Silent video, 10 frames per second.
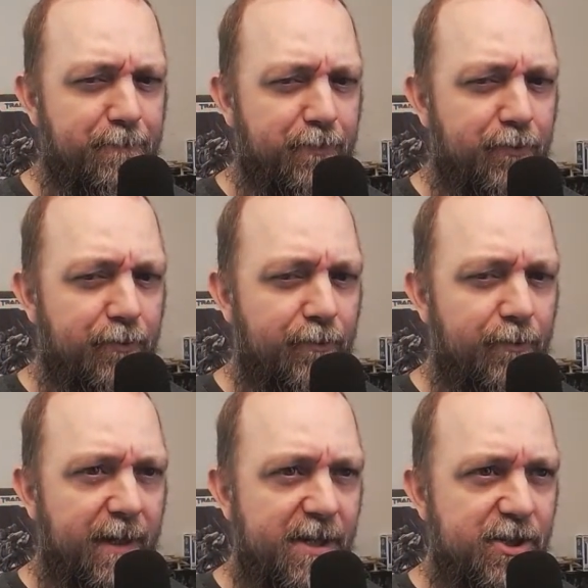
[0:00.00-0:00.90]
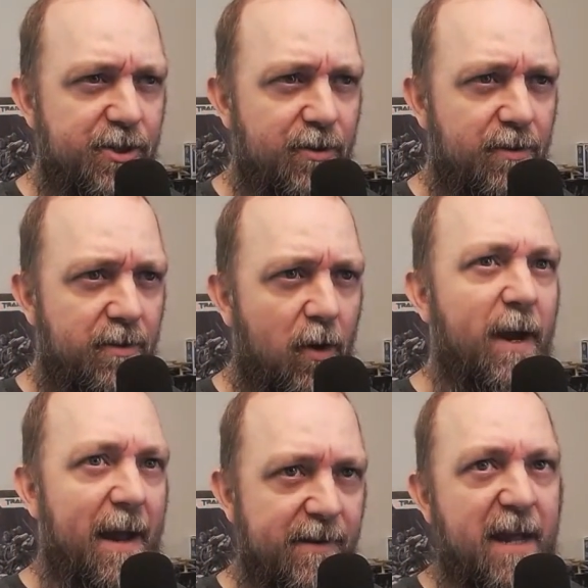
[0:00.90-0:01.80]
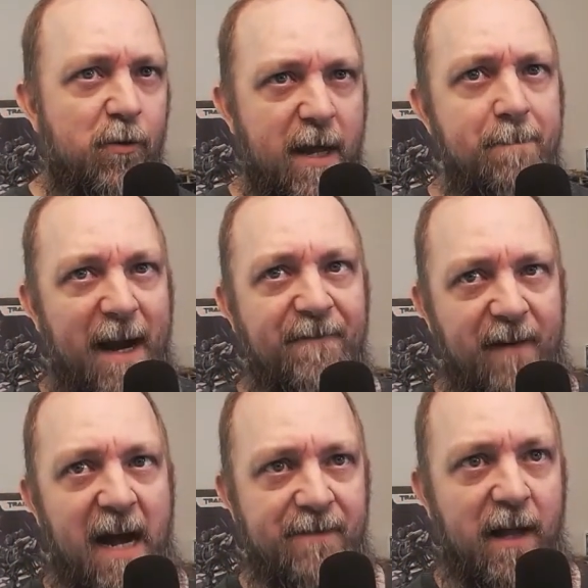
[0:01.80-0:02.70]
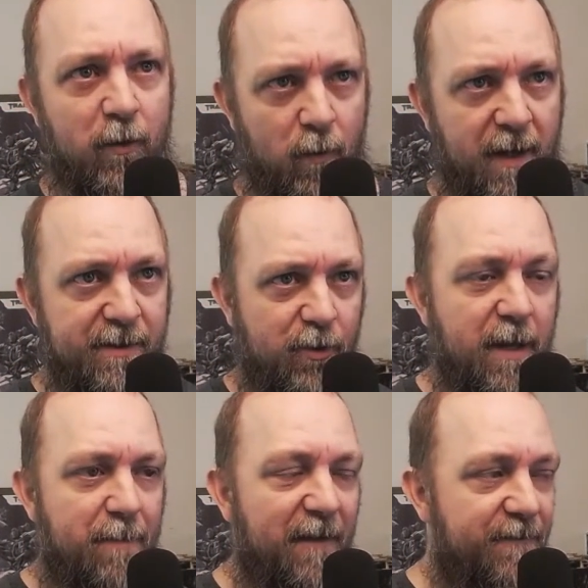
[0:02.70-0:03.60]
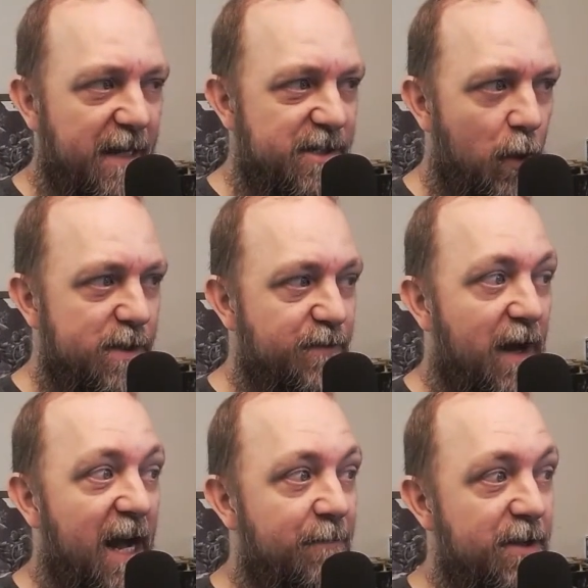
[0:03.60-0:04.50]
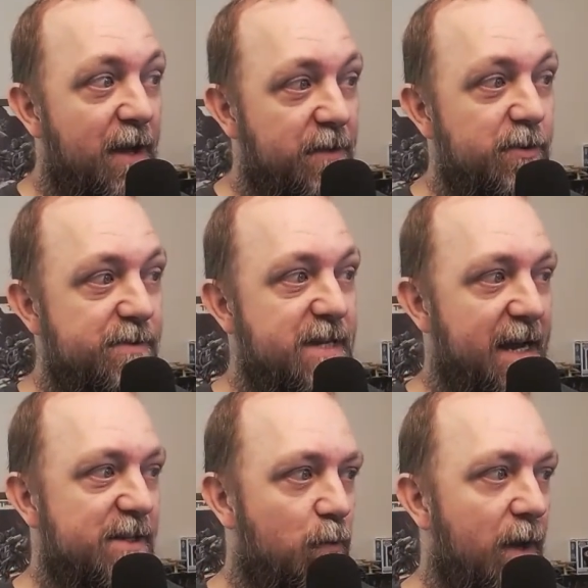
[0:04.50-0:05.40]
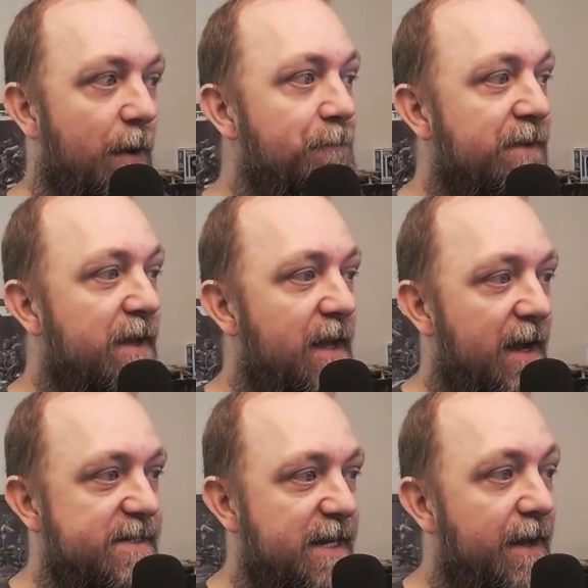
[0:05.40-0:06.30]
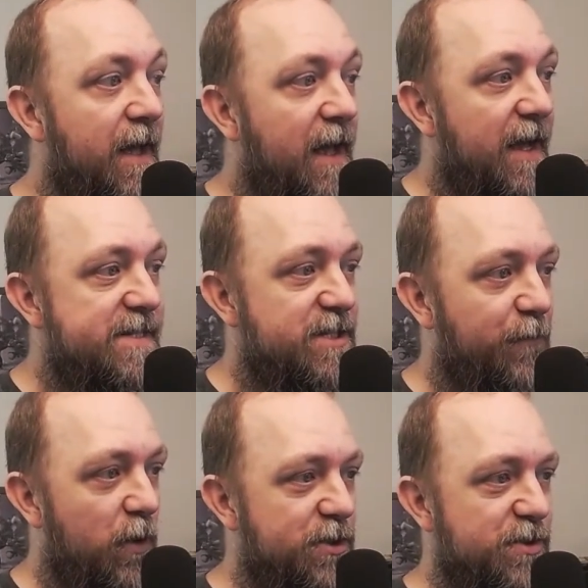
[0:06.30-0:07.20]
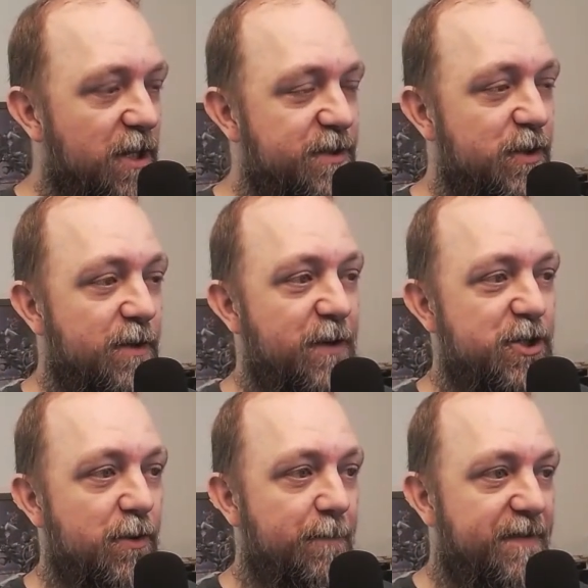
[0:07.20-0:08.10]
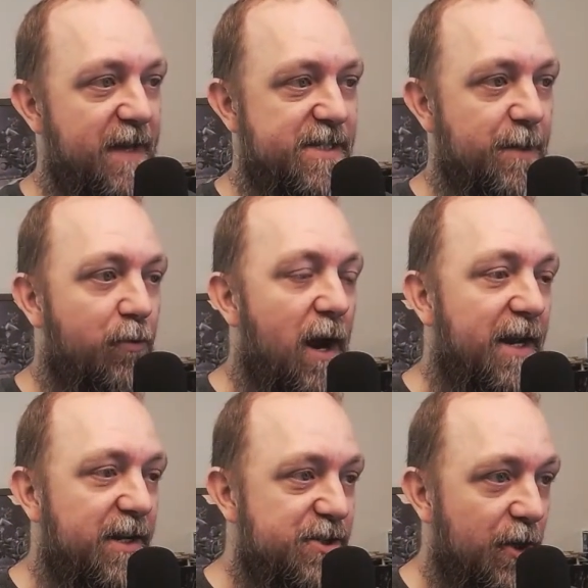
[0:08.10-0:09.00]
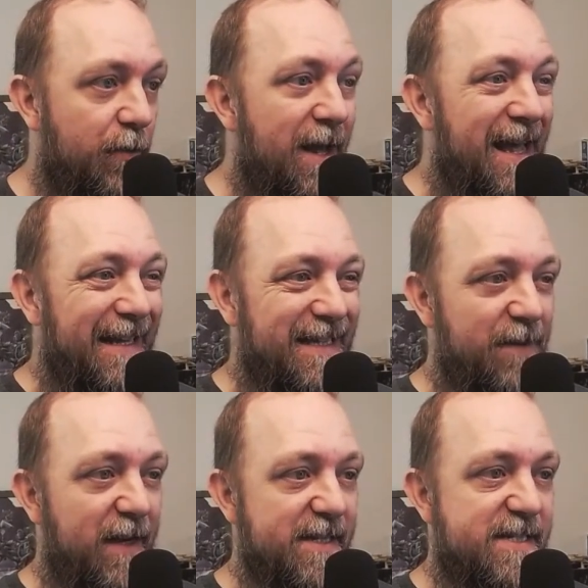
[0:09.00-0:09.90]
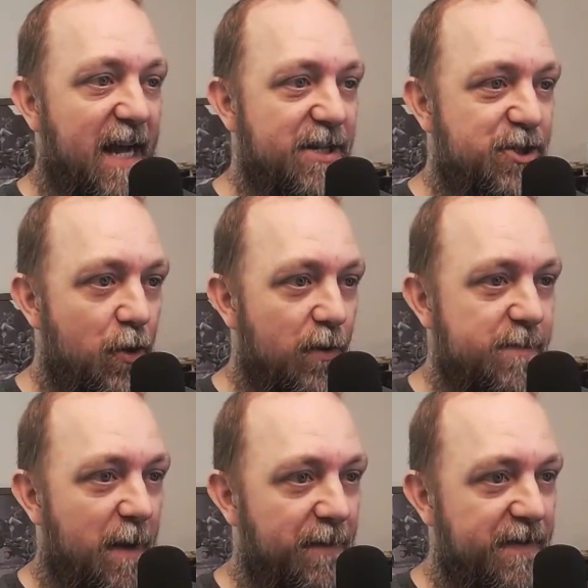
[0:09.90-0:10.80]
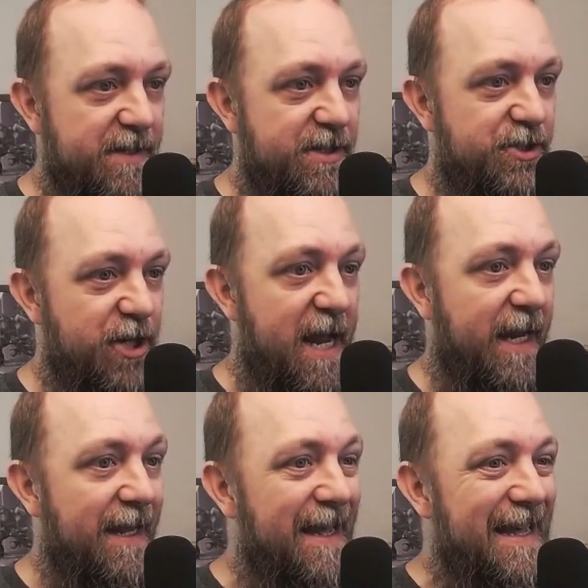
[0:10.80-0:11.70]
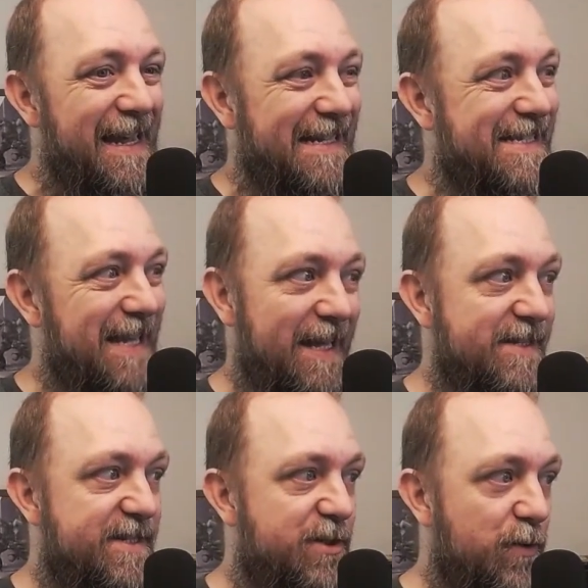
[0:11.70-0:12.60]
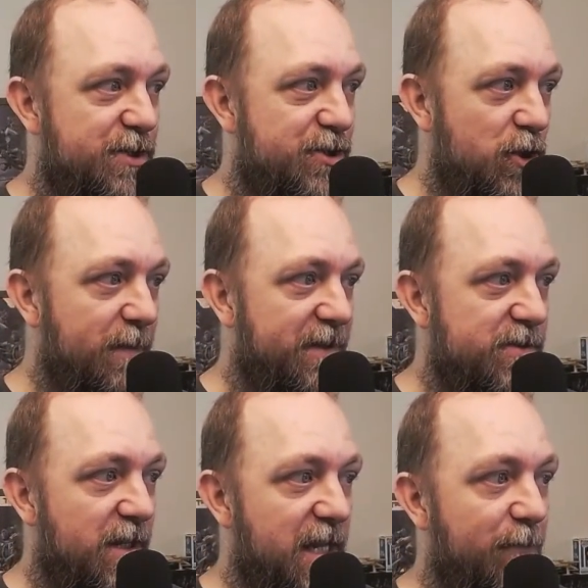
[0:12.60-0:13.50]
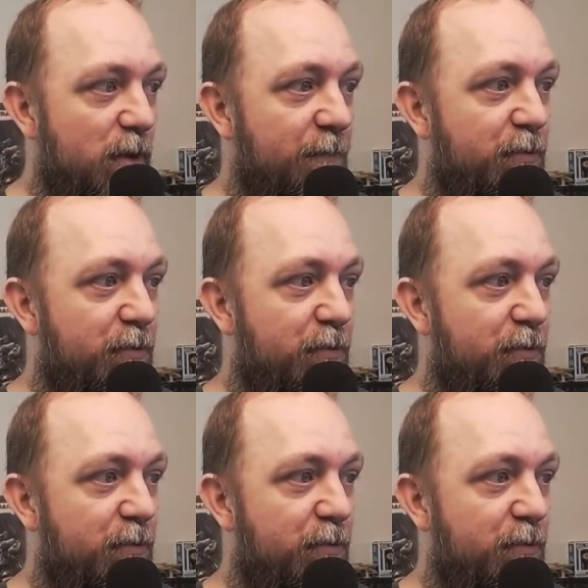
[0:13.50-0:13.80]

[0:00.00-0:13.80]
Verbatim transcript: I'm pretty sure. Oh, yeah. Yeah, you can buy a $5 one. You can buy as low as 5 but you have to do 10 as well. Except it says the Vulture is also an official Bethesda product, so leaving aside jokes about Bethesda jank, it says to assume that there's a level of